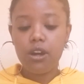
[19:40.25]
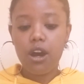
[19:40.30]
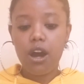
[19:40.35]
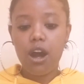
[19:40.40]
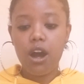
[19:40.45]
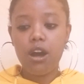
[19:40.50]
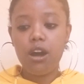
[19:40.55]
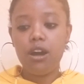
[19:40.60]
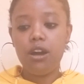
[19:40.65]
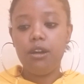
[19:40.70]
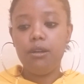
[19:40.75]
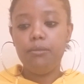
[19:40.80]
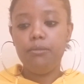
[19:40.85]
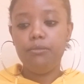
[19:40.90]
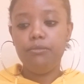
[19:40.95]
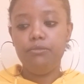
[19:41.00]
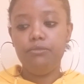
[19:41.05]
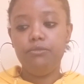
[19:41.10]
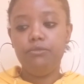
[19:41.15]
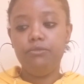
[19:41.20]

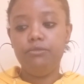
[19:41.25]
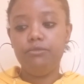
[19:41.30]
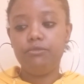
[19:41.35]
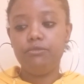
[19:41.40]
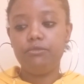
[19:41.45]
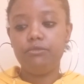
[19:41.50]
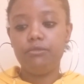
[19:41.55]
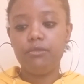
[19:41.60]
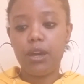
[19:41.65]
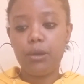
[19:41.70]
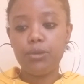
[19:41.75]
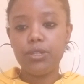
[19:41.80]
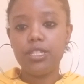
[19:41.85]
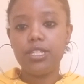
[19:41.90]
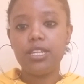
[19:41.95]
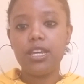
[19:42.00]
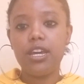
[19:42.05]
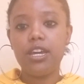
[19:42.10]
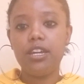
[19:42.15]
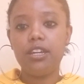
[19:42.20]
I would
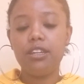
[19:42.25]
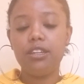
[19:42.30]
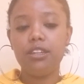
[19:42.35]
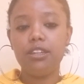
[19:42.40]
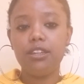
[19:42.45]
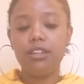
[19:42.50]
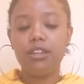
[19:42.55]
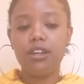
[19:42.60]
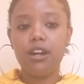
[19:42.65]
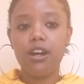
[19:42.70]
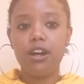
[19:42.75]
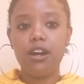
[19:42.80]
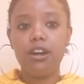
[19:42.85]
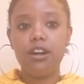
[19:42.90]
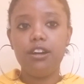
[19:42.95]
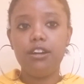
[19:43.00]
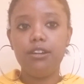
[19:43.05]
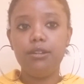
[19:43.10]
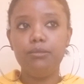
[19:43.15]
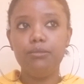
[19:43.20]
say,
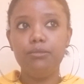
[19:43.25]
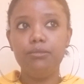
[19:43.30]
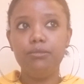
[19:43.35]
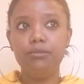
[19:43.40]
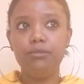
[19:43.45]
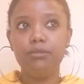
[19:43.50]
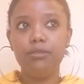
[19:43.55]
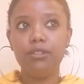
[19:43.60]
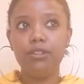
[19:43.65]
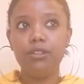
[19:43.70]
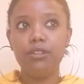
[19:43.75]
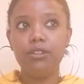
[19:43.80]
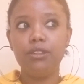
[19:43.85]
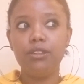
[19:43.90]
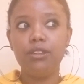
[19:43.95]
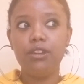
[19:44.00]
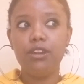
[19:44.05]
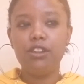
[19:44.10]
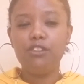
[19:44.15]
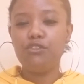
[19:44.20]

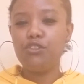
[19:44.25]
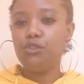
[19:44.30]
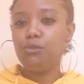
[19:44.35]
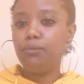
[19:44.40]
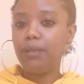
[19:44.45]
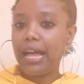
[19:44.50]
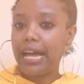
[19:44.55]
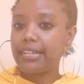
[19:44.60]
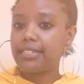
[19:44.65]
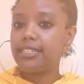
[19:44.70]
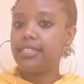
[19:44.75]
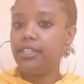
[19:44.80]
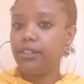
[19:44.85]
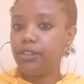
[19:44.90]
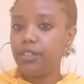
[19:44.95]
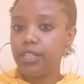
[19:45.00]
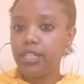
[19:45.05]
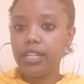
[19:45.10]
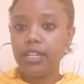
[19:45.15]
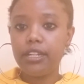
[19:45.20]
few blacks here
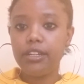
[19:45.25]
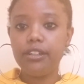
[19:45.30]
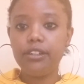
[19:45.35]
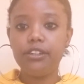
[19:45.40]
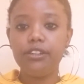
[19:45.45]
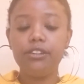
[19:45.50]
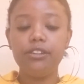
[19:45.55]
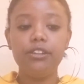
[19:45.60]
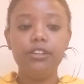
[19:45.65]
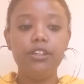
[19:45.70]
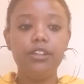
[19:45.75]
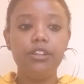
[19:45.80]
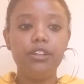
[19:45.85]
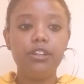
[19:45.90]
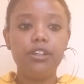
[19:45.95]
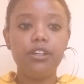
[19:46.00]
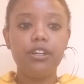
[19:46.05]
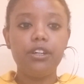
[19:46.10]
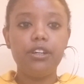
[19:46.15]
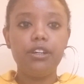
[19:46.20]
and there,
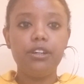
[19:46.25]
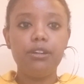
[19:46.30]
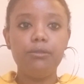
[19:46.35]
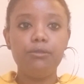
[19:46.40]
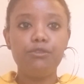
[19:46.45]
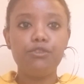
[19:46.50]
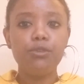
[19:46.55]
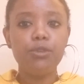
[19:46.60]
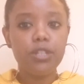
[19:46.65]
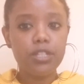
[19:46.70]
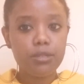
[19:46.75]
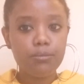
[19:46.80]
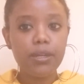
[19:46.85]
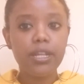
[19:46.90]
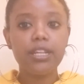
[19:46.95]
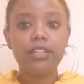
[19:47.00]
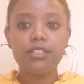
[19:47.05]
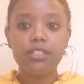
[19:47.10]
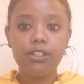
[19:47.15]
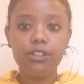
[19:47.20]
few
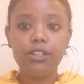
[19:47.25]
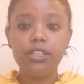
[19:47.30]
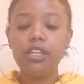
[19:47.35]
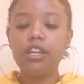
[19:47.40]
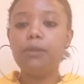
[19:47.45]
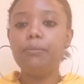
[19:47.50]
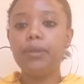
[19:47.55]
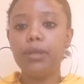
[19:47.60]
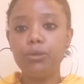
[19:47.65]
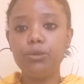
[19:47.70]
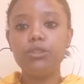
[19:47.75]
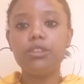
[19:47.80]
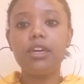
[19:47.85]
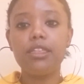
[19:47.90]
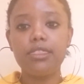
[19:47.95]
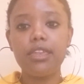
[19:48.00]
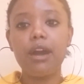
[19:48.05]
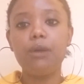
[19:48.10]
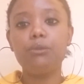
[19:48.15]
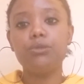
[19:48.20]
Hispanics here and there, but
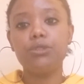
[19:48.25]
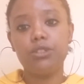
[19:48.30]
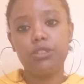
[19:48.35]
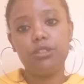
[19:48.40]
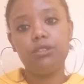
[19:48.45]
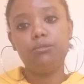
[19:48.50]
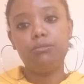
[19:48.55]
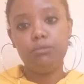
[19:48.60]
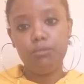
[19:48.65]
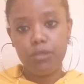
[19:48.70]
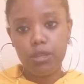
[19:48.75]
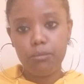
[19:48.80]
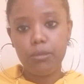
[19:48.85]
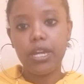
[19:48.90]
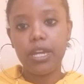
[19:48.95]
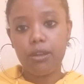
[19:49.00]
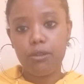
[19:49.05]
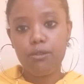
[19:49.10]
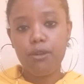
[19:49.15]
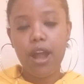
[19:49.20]
that was the
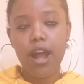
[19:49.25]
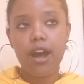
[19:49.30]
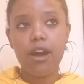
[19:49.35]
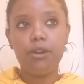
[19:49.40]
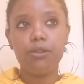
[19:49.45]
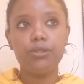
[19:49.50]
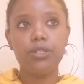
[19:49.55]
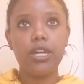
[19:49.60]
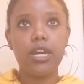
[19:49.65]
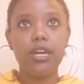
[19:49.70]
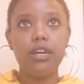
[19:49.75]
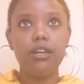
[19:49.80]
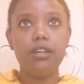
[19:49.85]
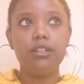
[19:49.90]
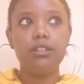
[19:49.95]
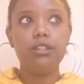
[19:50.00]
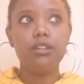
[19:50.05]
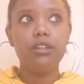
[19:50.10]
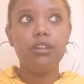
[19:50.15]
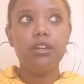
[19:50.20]
main crowd.
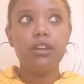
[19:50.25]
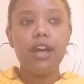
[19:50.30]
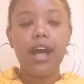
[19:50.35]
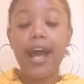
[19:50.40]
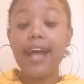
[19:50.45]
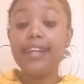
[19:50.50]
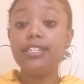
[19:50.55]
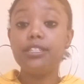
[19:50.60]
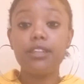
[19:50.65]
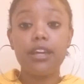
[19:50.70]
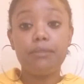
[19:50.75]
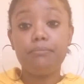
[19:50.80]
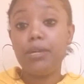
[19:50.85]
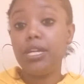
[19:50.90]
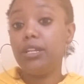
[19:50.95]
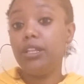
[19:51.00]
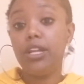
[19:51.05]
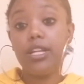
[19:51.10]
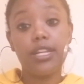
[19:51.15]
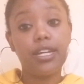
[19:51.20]
And I
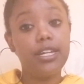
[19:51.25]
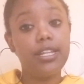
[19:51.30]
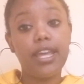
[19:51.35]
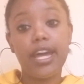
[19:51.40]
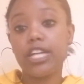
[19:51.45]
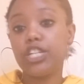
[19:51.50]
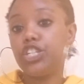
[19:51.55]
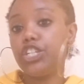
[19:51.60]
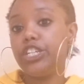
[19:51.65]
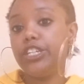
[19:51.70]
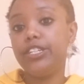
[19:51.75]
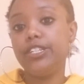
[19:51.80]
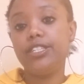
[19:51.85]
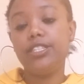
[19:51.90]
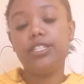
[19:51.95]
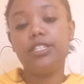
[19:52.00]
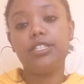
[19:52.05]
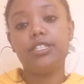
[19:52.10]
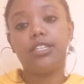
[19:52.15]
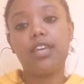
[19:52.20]
made a lot of
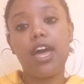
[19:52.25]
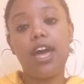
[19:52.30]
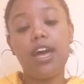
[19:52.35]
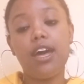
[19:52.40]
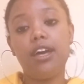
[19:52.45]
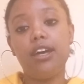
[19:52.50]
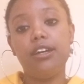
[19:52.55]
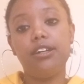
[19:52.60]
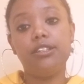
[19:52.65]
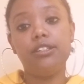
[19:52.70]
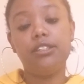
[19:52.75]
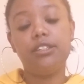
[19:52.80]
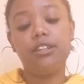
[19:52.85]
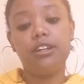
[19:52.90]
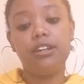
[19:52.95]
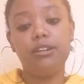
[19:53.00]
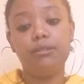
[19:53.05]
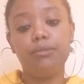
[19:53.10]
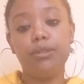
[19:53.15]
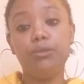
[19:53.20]
connections, and,
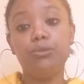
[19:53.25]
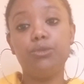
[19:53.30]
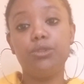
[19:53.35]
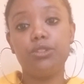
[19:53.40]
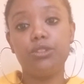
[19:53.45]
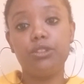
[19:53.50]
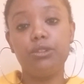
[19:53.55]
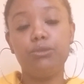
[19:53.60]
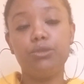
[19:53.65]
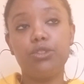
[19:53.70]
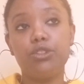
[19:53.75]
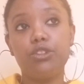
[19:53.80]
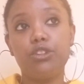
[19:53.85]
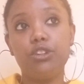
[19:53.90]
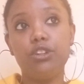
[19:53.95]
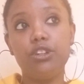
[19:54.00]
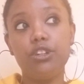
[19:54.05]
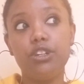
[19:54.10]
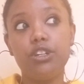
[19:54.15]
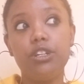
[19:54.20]
it was
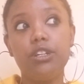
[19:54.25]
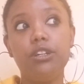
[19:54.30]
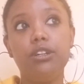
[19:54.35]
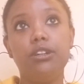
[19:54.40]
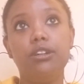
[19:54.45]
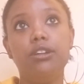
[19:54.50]
good.